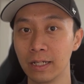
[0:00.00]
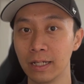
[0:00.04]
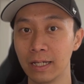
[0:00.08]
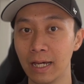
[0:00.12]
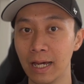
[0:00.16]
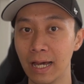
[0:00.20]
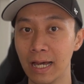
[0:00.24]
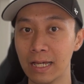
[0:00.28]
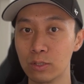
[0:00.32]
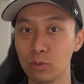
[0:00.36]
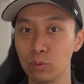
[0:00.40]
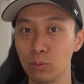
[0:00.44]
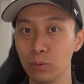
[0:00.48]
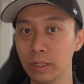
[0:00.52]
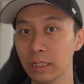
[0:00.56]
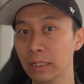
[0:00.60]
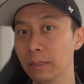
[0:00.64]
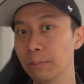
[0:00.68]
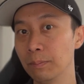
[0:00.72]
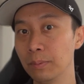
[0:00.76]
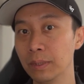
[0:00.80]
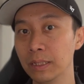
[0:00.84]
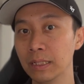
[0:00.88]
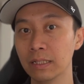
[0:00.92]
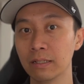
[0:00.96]
has really
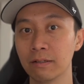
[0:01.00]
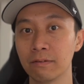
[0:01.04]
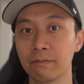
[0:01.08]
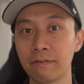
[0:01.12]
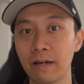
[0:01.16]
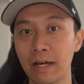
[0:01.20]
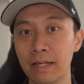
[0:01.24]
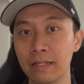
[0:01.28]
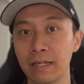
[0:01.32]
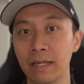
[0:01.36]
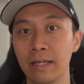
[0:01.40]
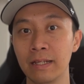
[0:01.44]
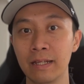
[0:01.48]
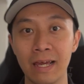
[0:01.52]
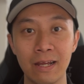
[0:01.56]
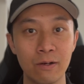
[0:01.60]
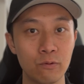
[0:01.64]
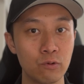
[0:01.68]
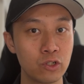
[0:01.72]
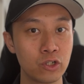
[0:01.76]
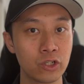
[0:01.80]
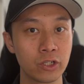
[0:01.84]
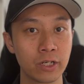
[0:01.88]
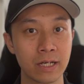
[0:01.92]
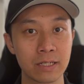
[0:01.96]
been a fun and
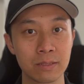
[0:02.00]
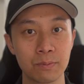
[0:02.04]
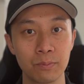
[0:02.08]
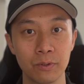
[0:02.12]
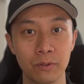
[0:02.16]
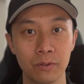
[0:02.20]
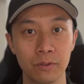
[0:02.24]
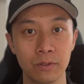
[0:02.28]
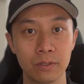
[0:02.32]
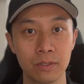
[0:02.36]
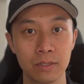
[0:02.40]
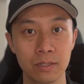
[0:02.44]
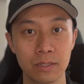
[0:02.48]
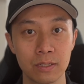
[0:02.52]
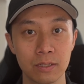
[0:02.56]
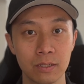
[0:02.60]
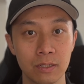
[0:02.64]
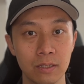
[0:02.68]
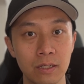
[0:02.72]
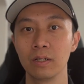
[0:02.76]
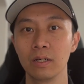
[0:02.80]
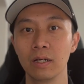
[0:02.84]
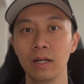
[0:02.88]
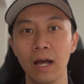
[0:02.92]
enriching experience.